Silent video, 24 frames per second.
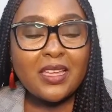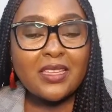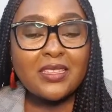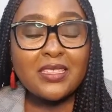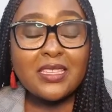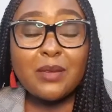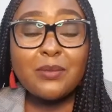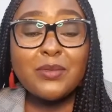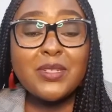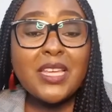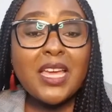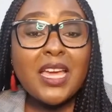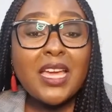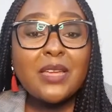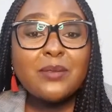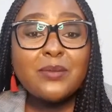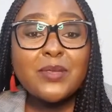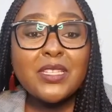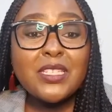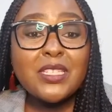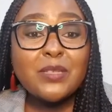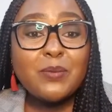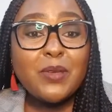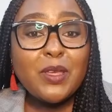
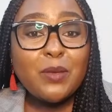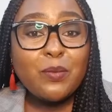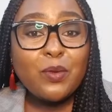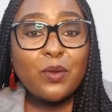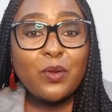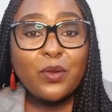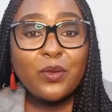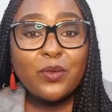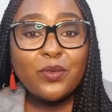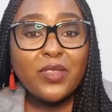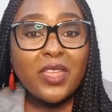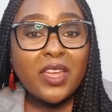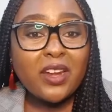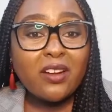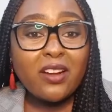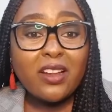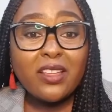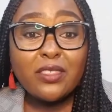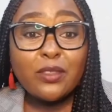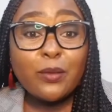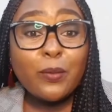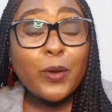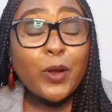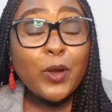Sometimes it's people that are
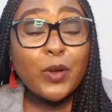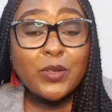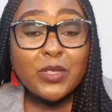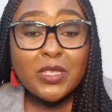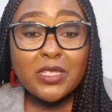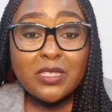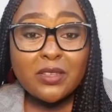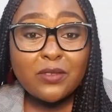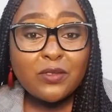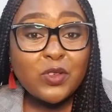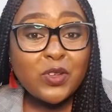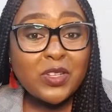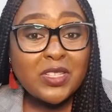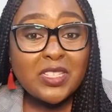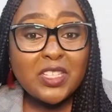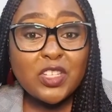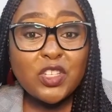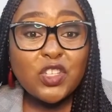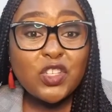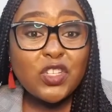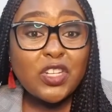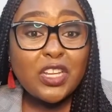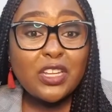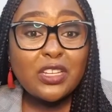in the process of
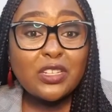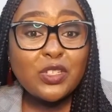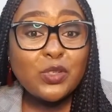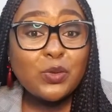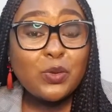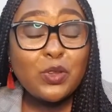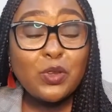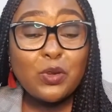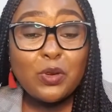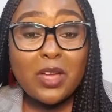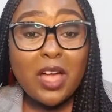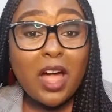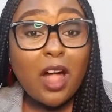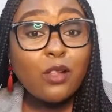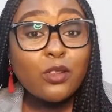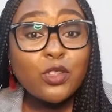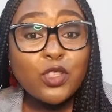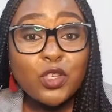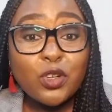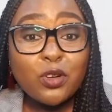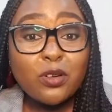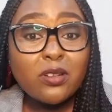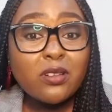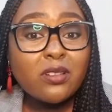transitioning to a new
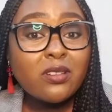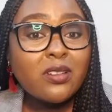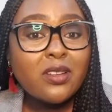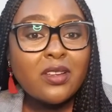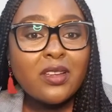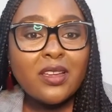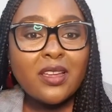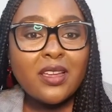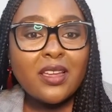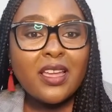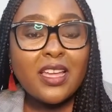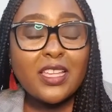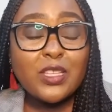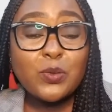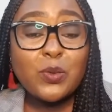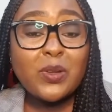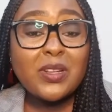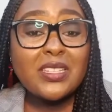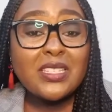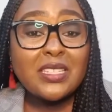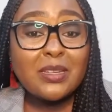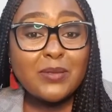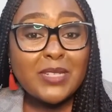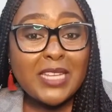culture as
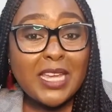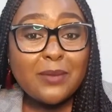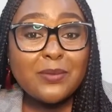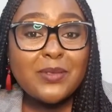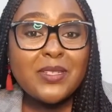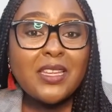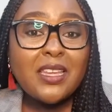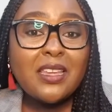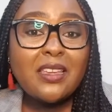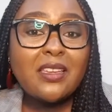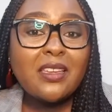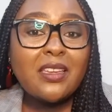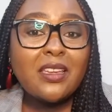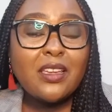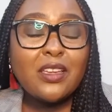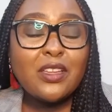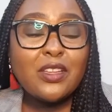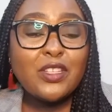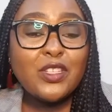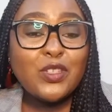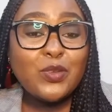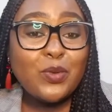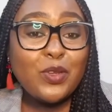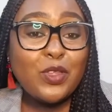well as adapting
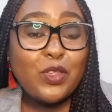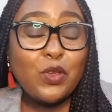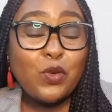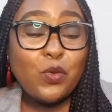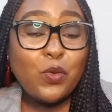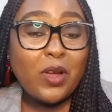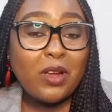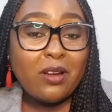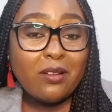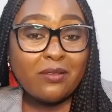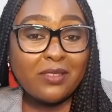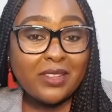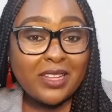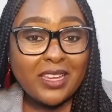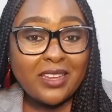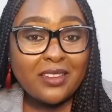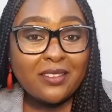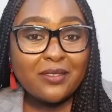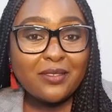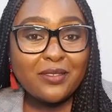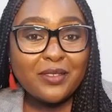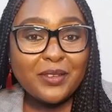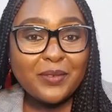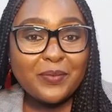to a new way of
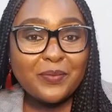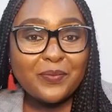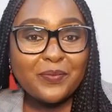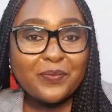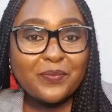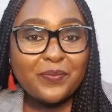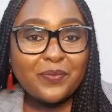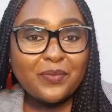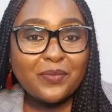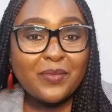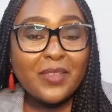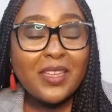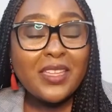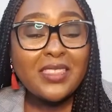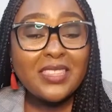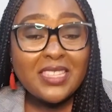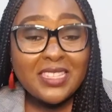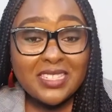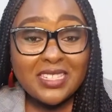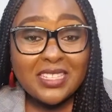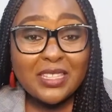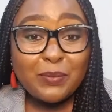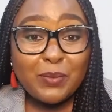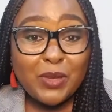life.
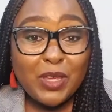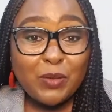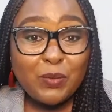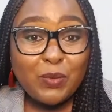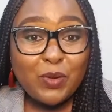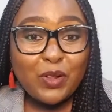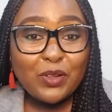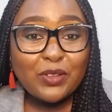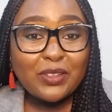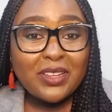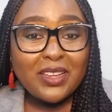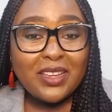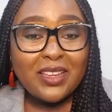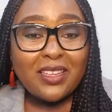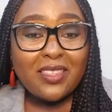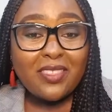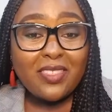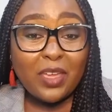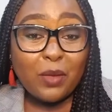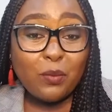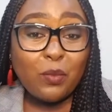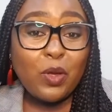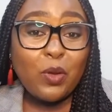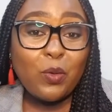These are the people
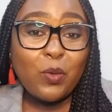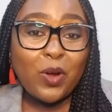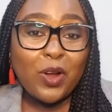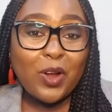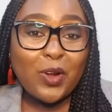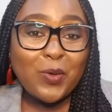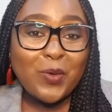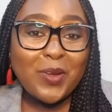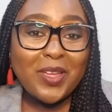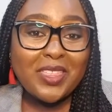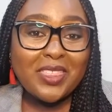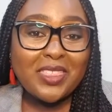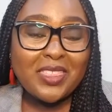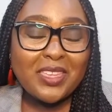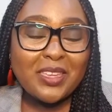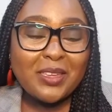that we work with.